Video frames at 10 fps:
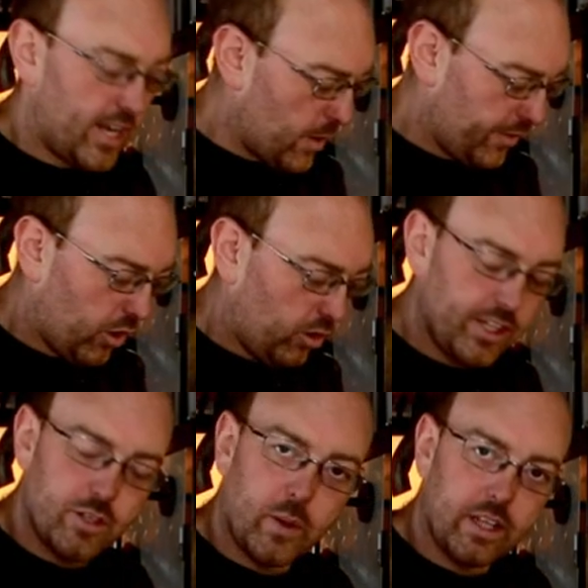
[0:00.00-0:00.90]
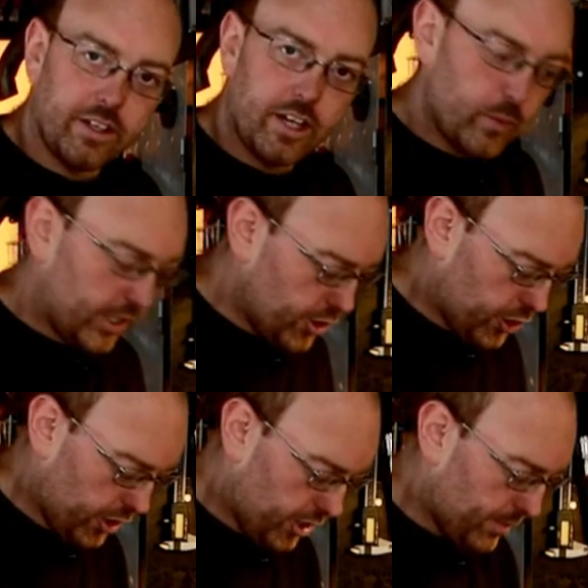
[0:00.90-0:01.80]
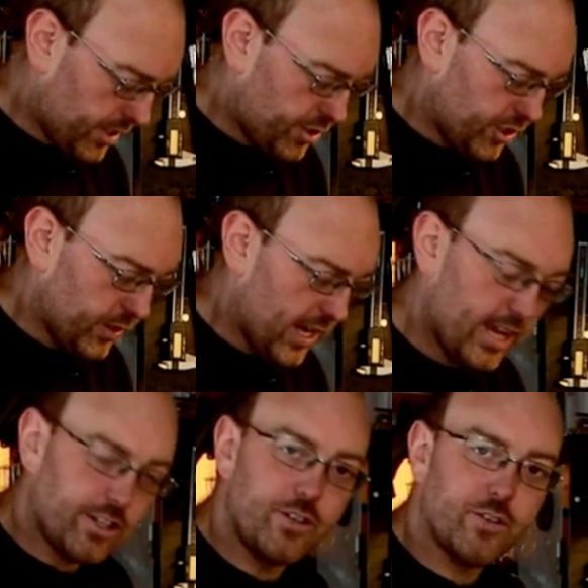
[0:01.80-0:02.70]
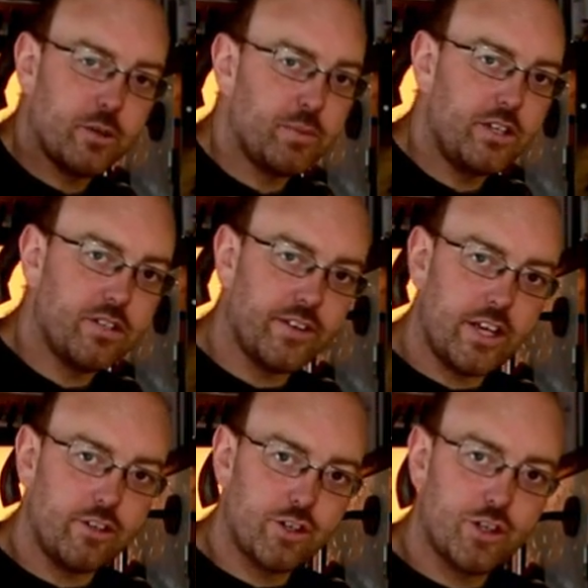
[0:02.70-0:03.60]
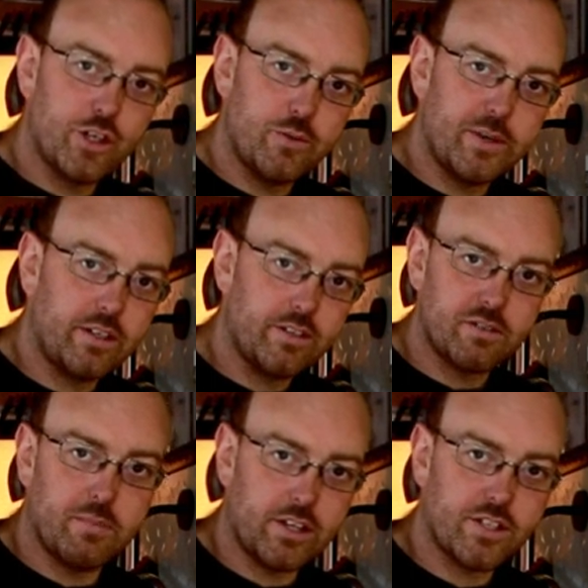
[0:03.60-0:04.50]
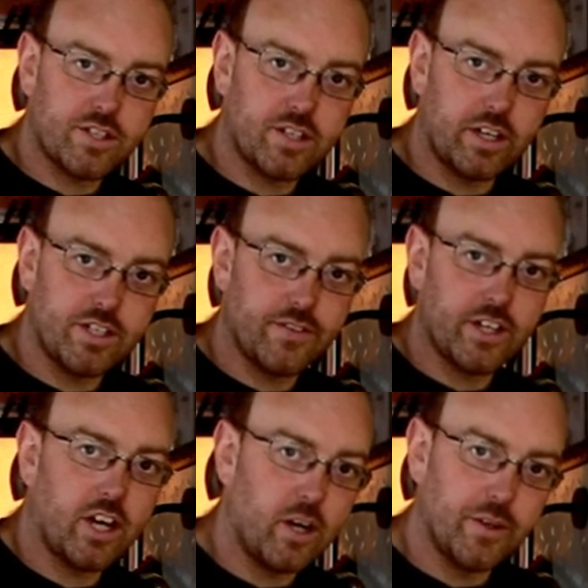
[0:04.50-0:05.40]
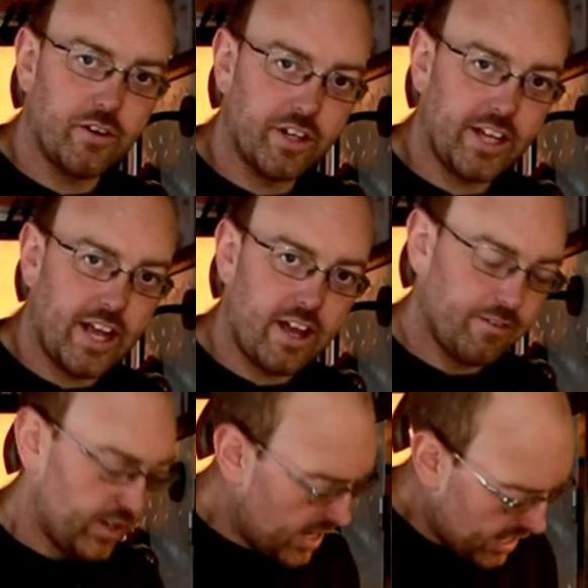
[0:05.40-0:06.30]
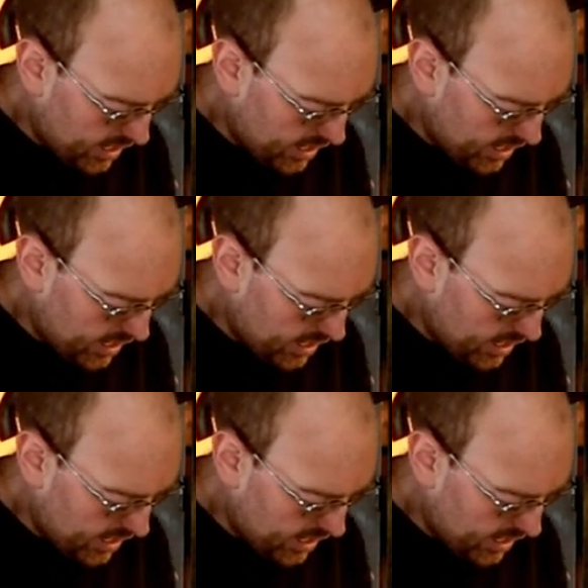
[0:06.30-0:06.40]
Now we've got all these welded in, we can join up these two legs using a piece of inch tubing to match the sides of the car we already have.